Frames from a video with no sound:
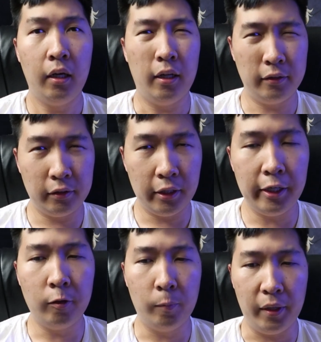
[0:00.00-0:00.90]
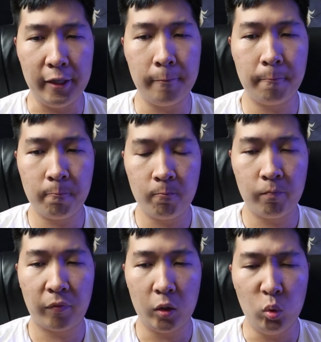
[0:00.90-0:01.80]
A terabyte
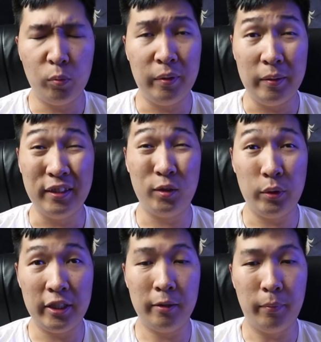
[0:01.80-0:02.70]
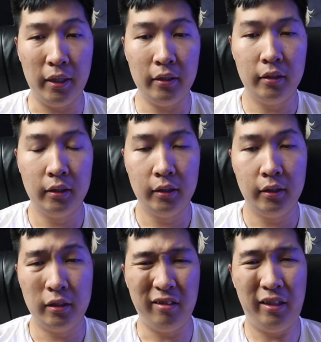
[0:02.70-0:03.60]
would be the sweet spot,
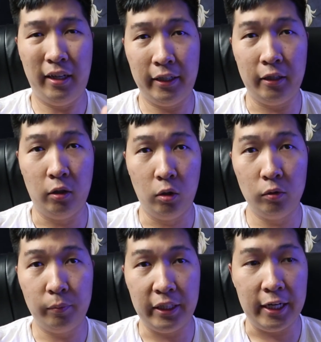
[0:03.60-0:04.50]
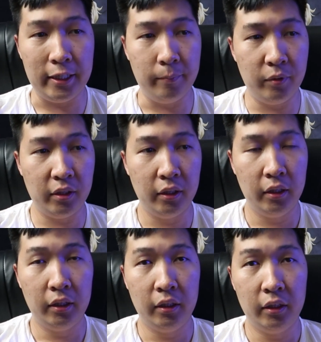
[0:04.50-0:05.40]
so that I can hold games
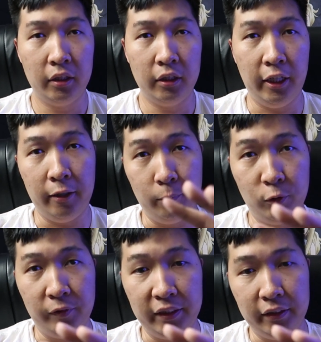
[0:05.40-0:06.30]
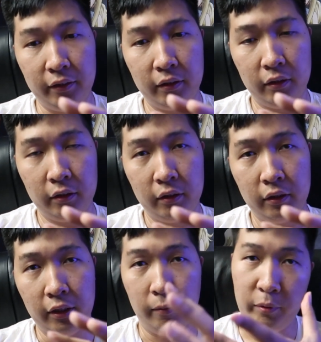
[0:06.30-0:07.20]
and movies
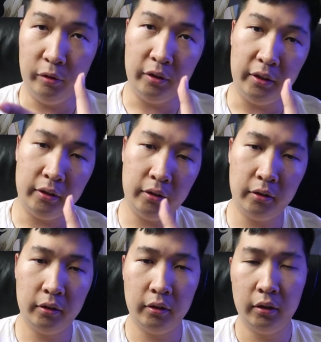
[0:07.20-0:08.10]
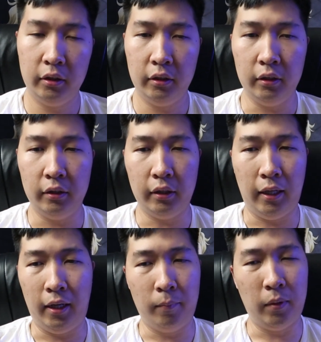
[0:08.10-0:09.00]
and music because
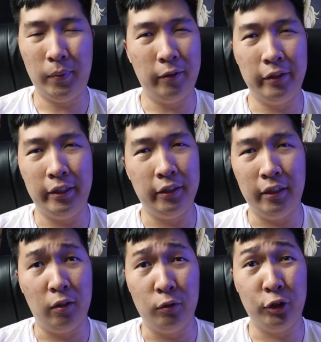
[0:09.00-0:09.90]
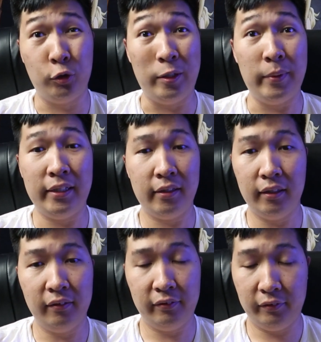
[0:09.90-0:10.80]
I'm not really into that whole streaming
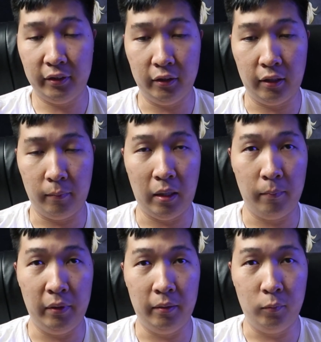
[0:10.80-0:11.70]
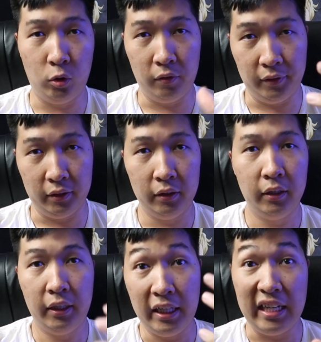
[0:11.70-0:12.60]
stuff. So I'm in more of a
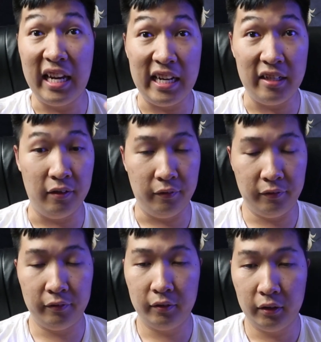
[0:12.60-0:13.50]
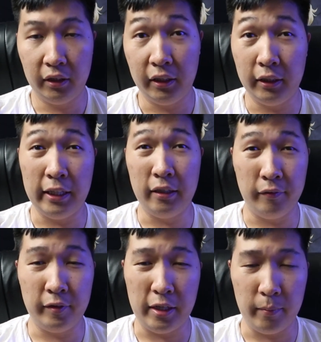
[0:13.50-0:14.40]
native
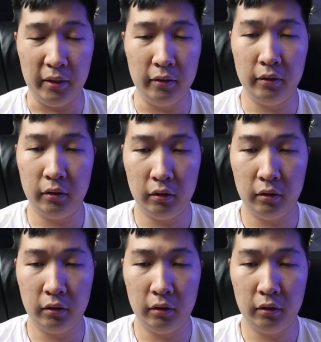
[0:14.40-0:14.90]
gaming.